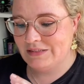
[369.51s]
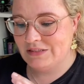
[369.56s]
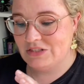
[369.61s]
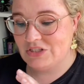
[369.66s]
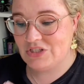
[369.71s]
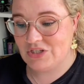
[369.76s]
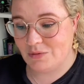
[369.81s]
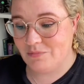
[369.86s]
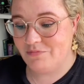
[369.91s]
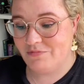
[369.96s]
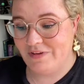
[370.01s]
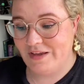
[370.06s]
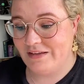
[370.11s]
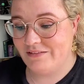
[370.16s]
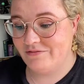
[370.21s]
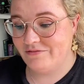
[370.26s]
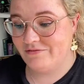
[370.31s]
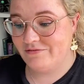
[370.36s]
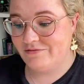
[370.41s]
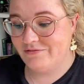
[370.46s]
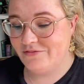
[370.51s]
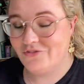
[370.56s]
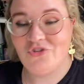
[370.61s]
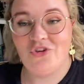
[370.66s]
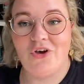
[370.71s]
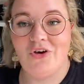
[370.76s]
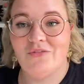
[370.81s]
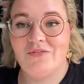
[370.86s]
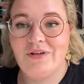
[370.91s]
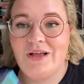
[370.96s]
something.
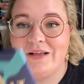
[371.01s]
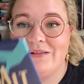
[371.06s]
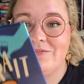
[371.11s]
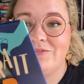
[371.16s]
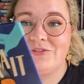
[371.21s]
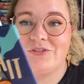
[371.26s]
So I will